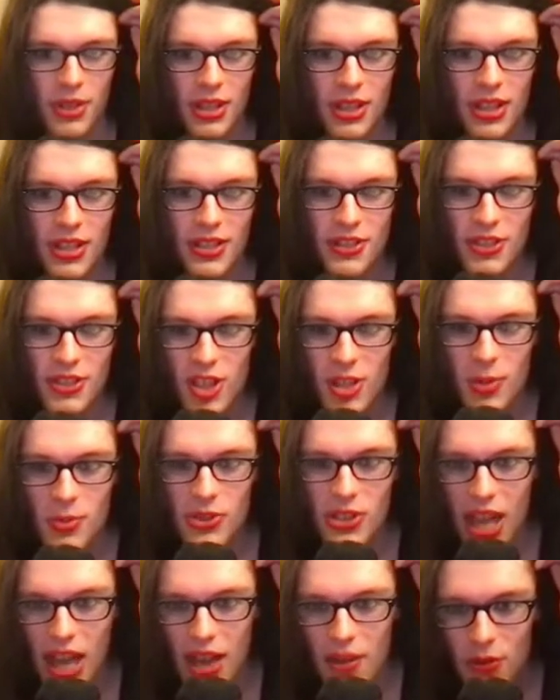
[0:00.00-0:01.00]
It seems
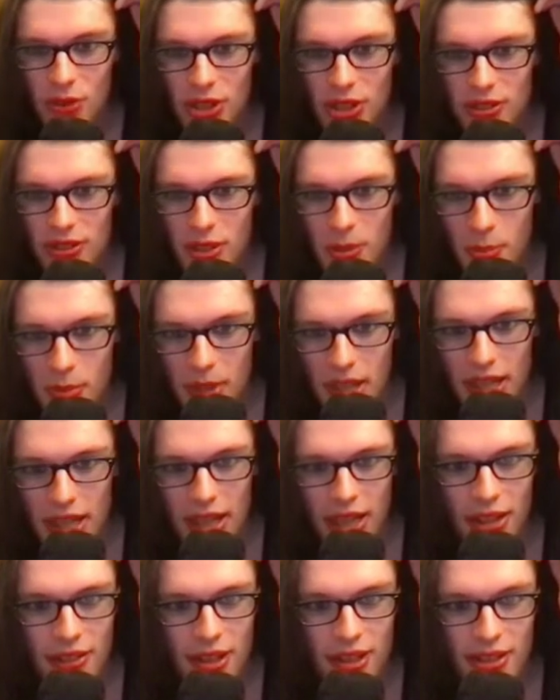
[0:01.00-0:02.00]
evident to
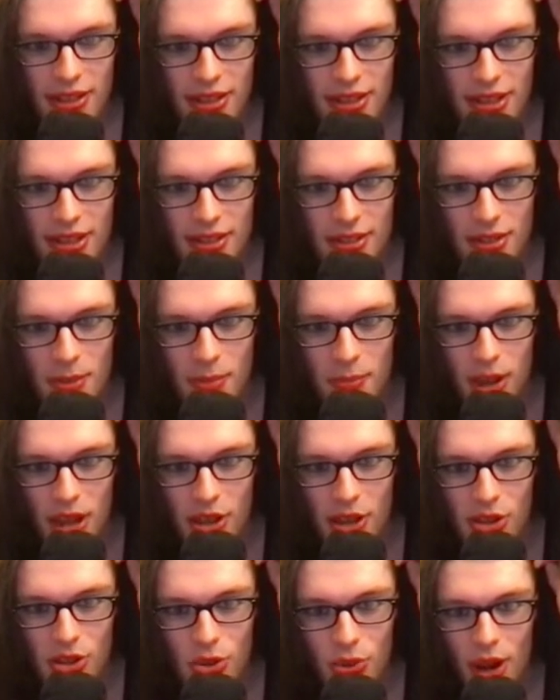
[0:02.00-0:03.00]
me that a system
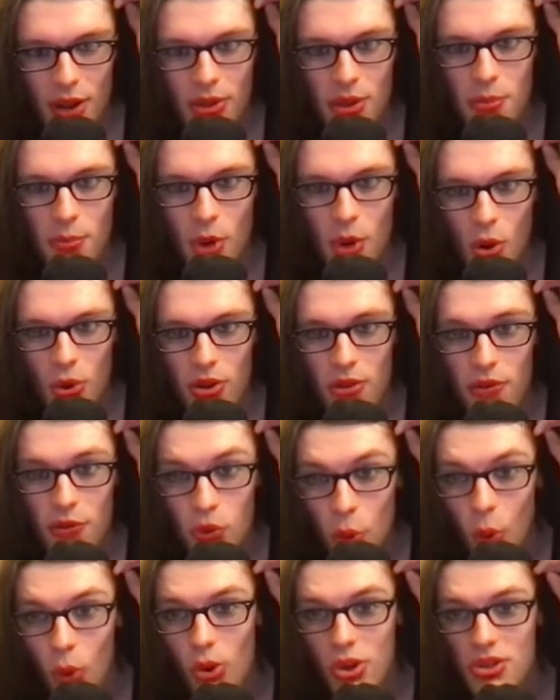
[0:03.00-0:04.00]
based around the motive
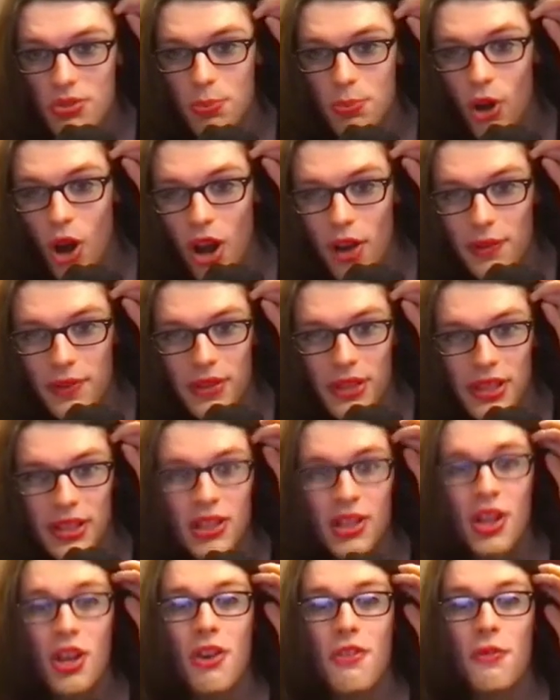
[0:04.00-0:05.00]
towards profit
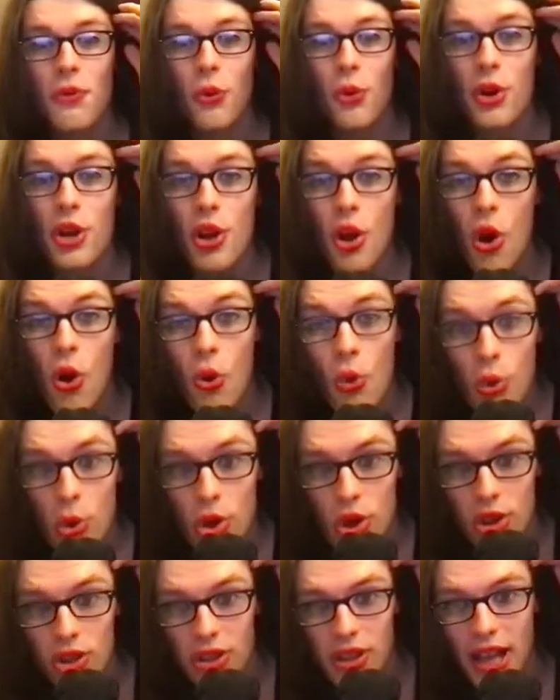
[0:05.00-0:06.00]
for an
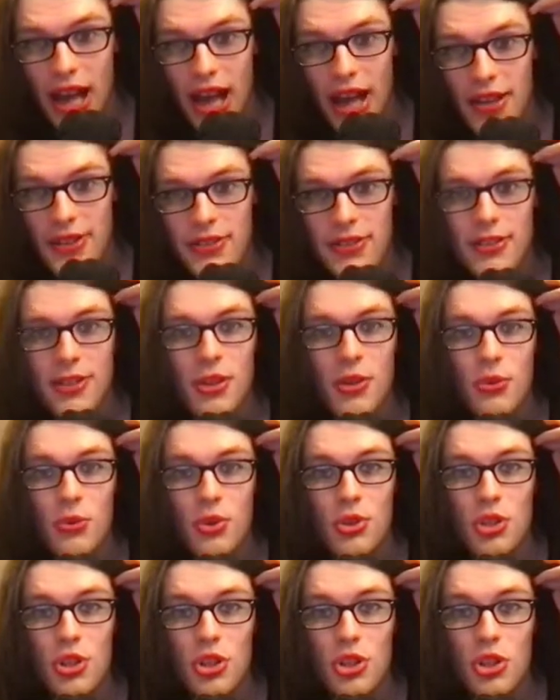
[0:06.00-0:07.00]
owner class,
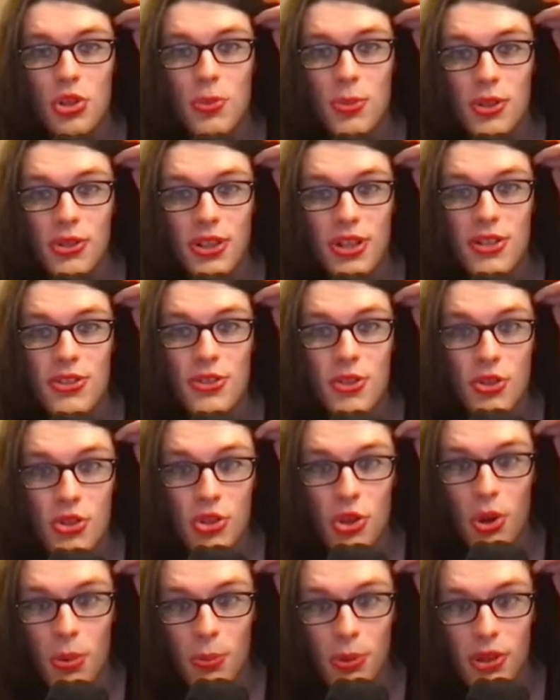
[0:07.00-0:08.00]
which accumulates the
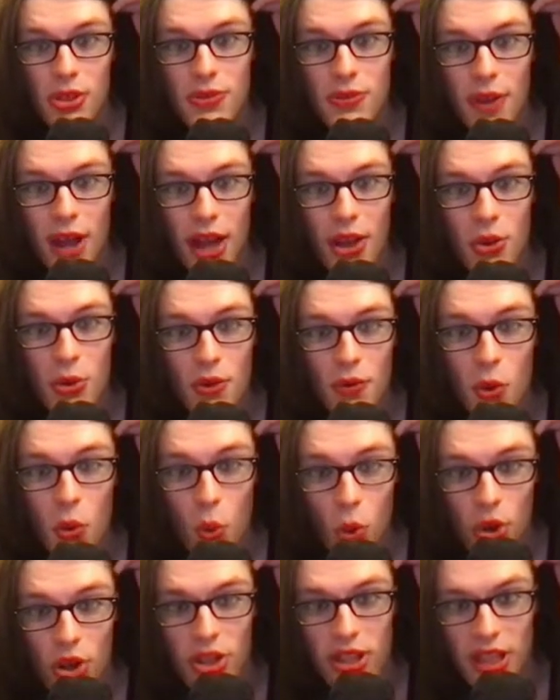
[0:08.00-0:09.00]
surplus value of a
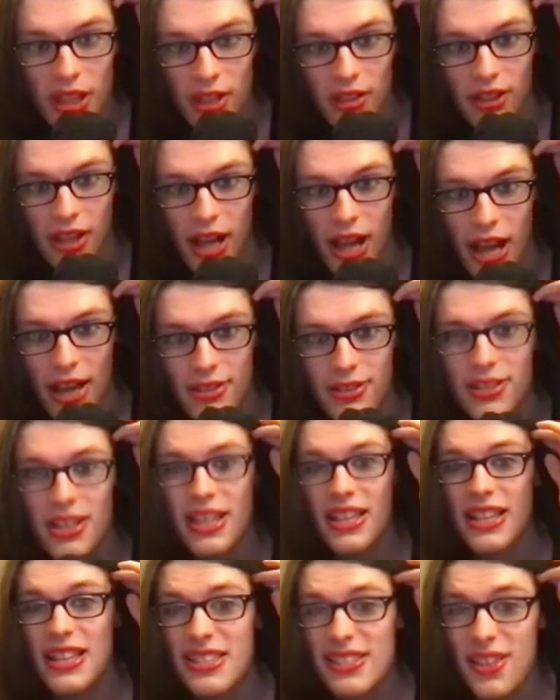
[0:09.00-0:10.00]
working class,
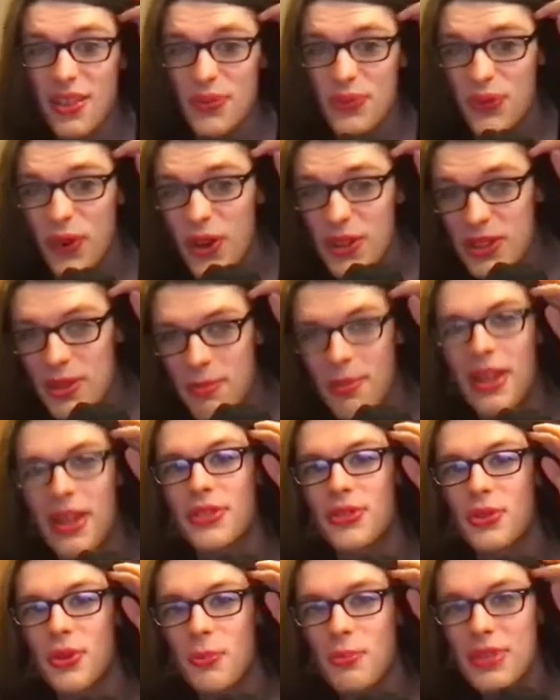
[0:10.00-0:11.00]
is the
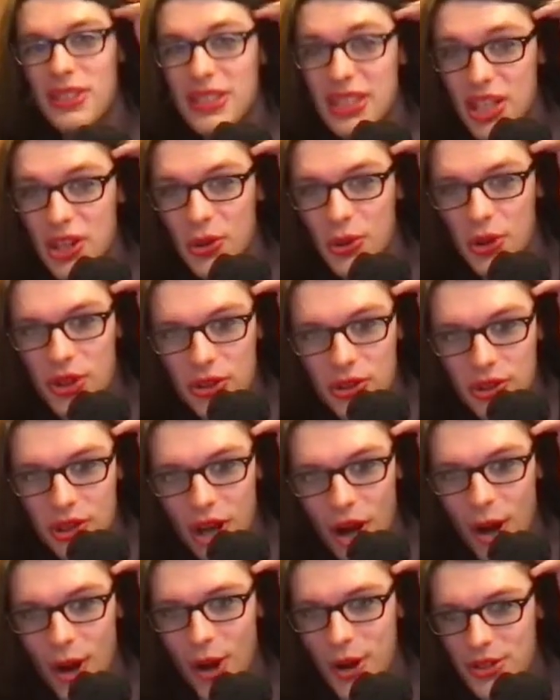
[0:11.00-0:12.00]
fundamental material
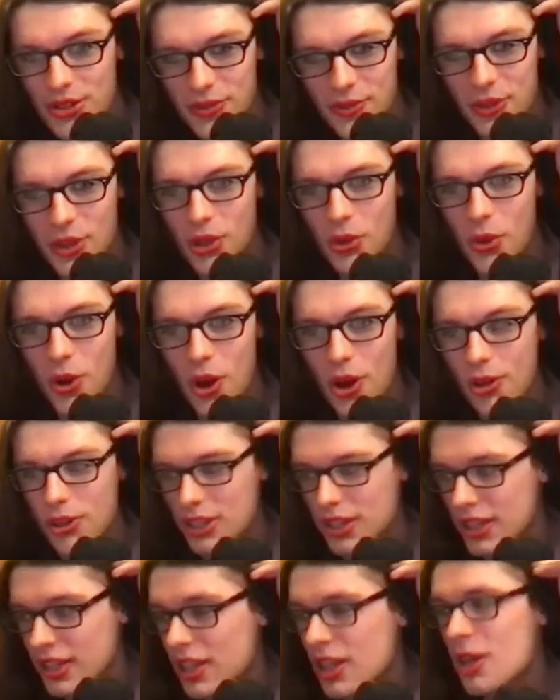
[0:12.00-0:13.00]
cause of
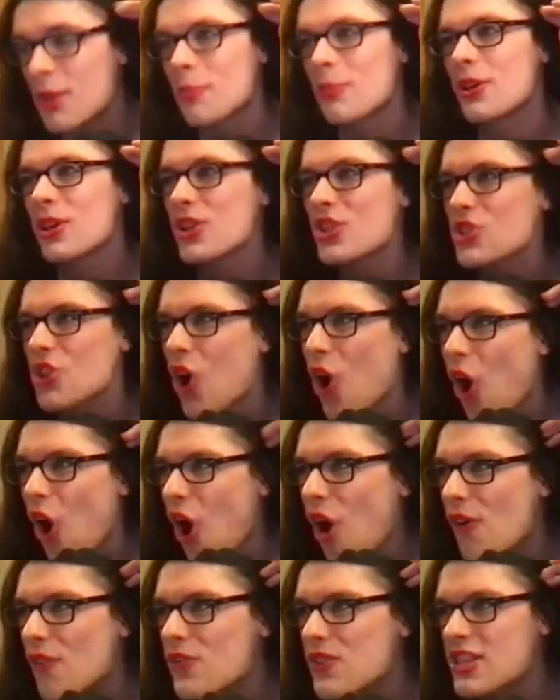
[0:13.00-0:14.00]
inequality." Because
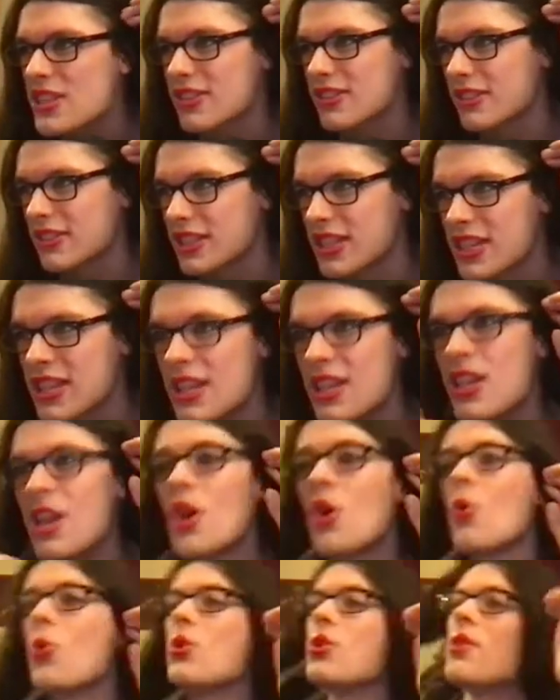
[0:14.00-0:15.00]
obviously,
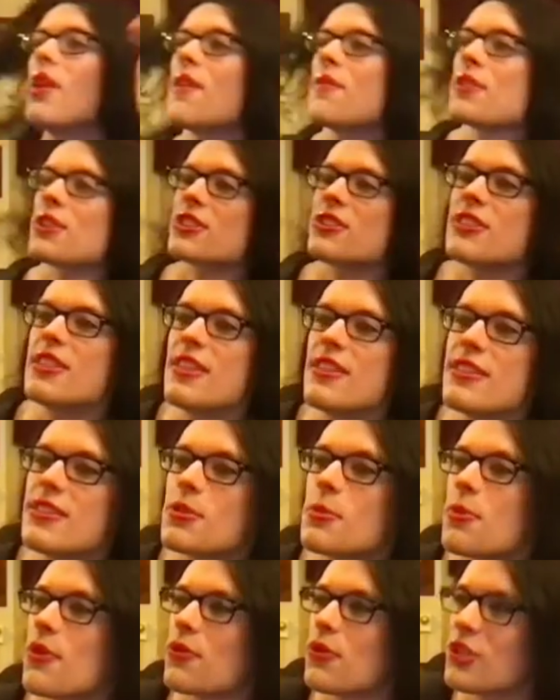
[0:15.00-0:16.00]
when you have a
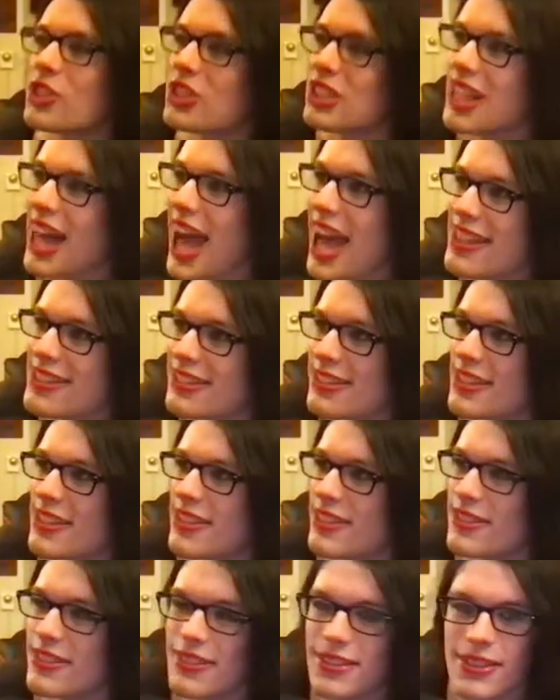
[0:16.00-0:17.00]
system of
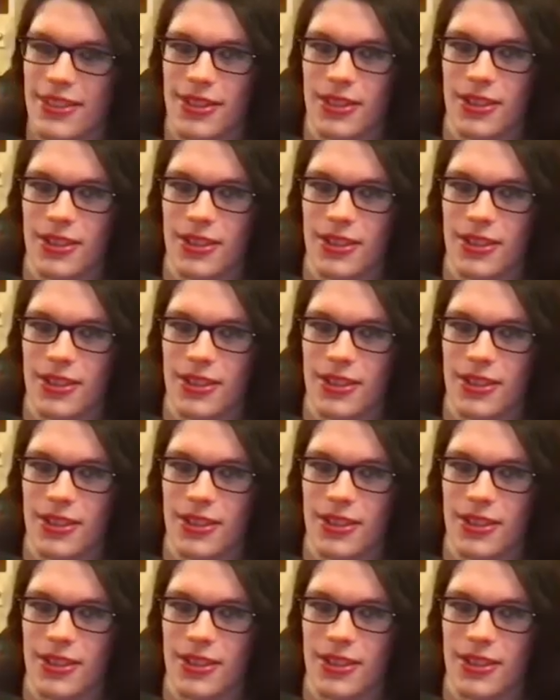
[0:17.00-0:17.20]
classes,